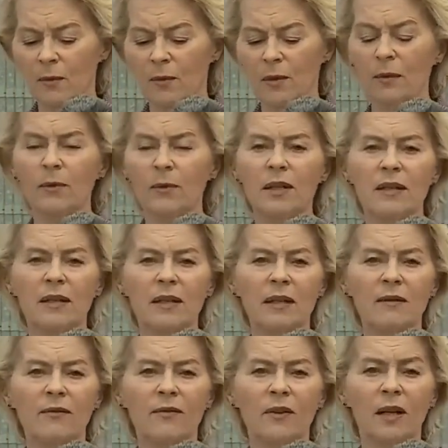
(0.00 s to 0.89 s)
will
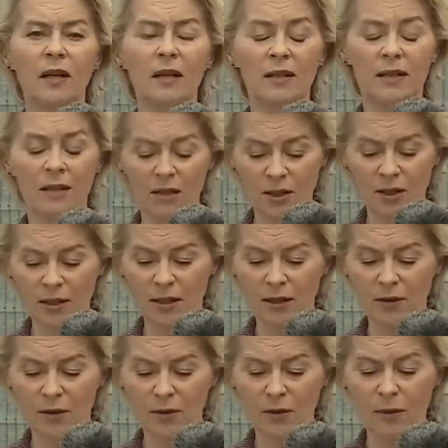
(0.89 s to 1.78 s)
receive
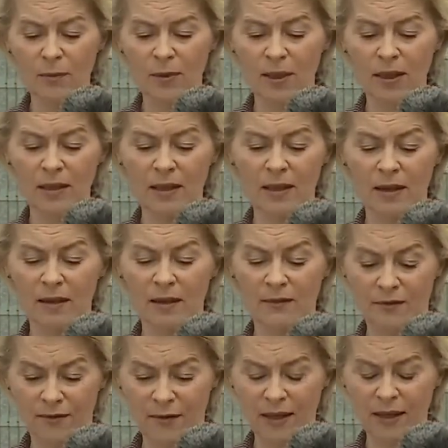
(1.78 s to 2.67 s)
additional European
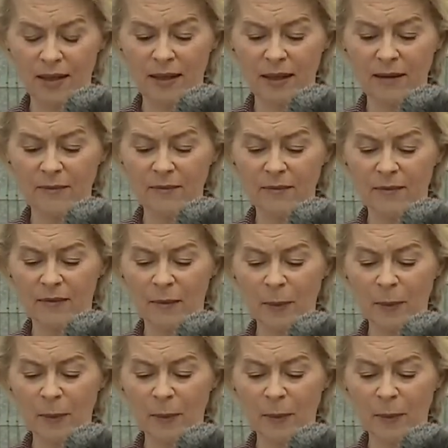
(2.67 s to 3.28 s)
funding,